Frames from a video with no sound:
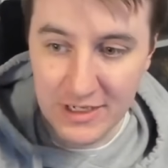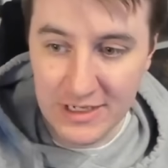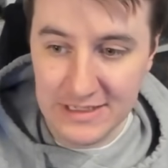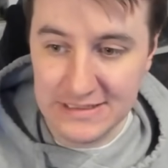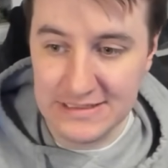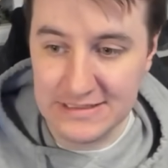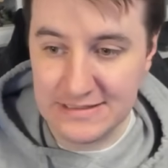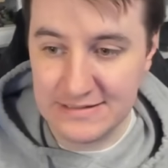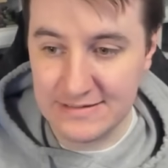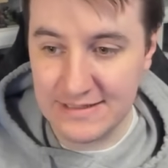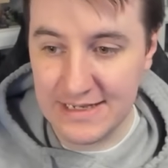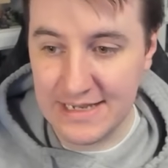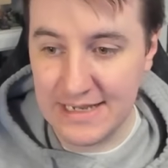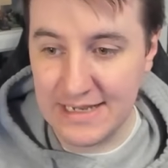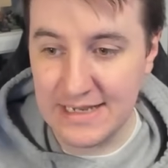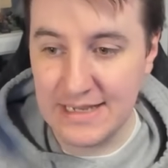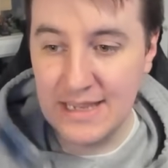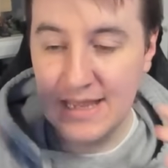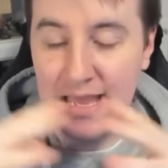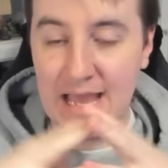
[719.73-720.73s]
you
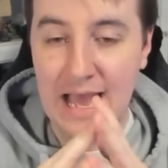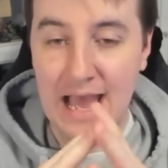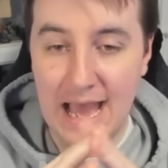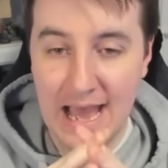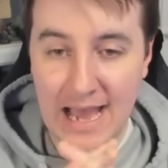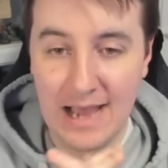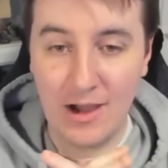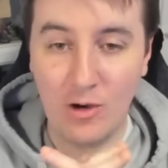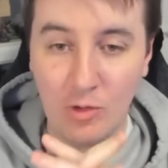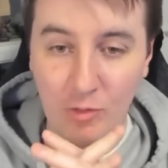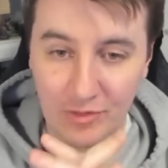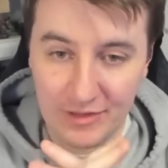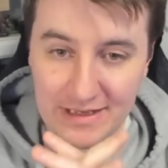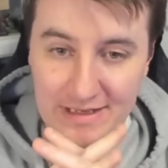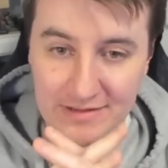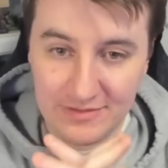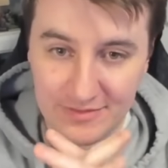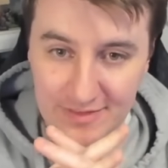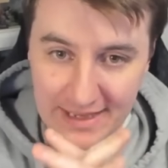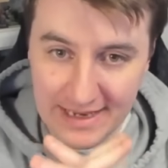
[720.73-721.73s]
see how
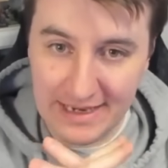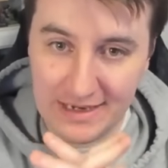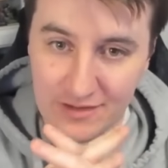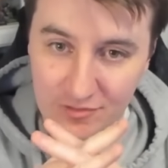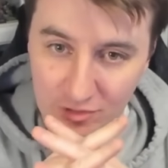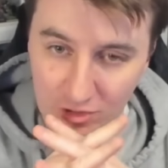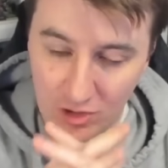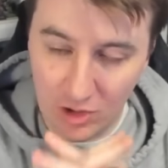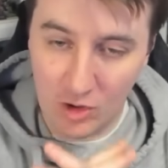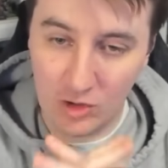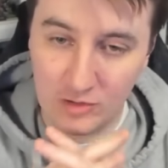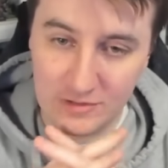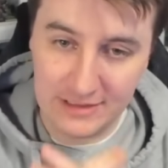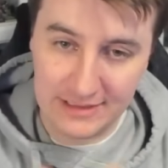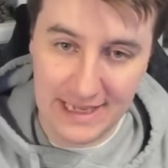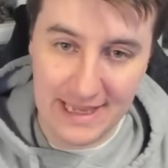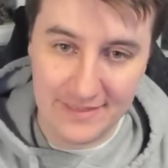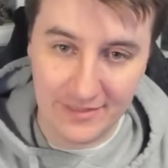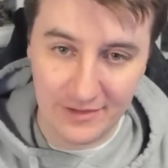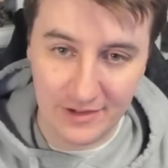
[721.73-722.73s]
these things lock
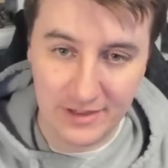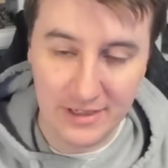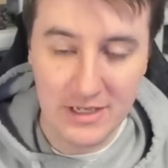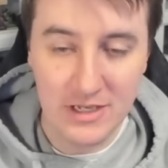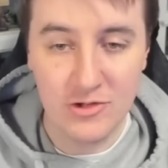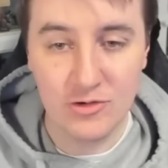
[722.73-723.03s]
together.